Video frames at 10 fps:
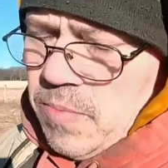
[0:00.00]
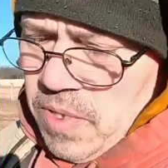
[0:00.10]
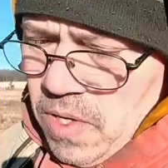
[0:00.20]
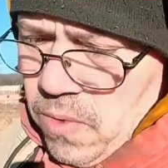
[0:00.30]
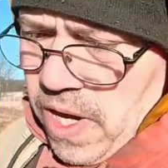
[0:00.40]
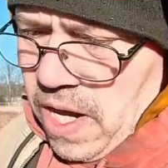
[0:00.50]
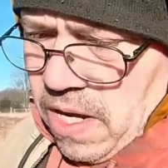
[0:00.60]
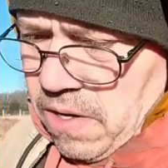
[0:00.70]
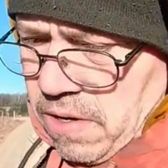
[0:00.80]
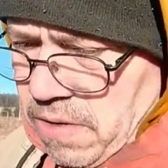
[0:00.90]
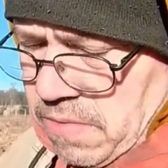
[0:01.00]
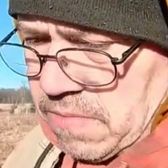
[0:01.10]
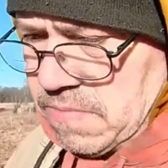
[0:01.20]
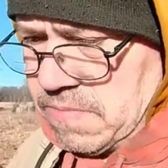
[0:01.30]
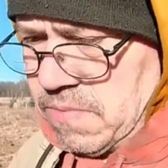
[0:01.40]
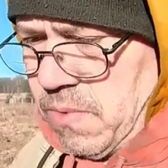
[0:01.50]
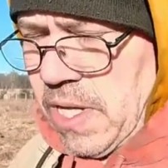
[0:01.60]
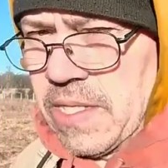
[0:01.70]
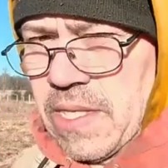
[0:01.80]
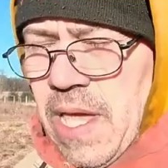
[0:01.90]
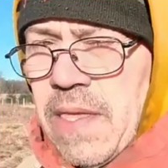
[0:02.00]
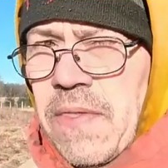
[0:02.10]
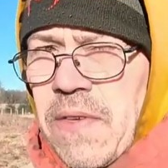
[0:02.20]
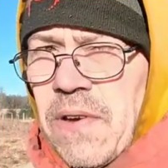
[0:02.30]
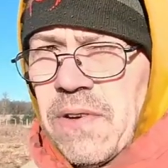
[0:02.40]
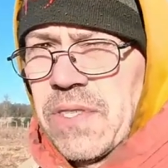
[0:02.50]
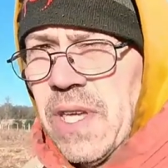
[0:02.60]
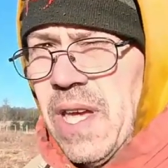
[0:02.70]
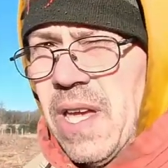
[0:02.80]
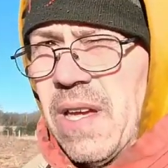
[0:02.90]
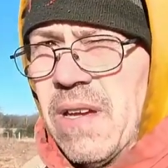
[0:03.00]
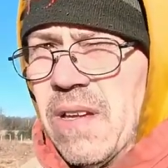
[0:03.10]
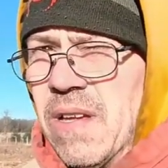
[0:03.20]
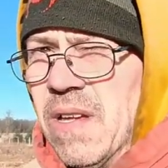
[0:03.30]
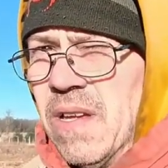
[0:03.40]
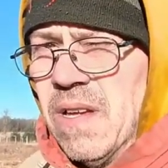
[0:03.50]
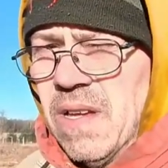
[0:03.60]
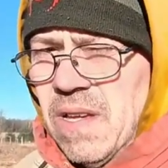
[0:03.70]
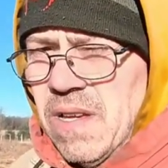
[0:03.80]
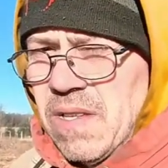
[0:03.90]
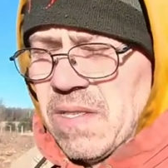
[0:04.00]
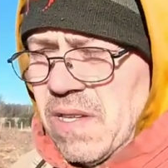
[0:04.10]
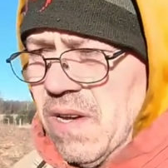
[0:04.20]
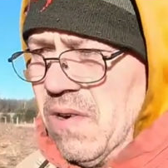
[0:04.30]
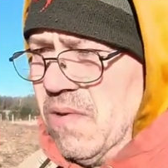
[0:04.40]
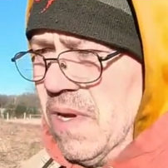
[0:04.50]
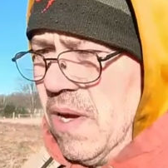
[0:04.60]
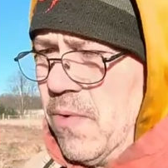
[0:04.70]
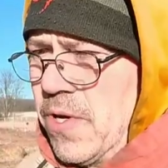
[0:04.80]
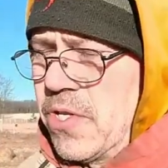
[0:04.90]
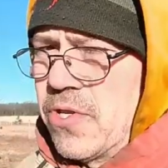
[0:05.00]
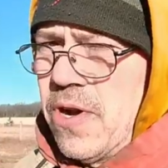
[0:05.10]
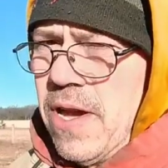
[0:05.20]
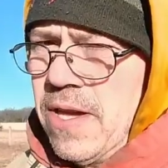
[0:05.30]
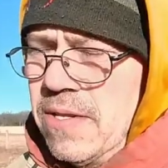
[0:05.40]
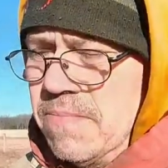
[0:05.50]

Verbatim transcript: I'm going to be away here Wednesday and Thursday. So I want to try